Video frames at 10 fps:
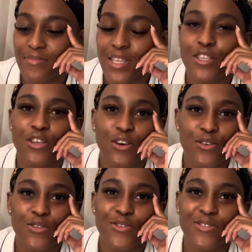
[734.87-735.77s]

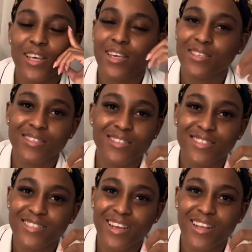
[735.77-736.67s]
So thanks,
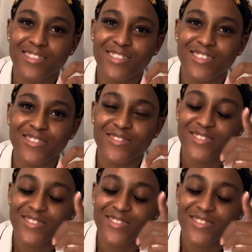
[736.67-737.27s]
shout out to you.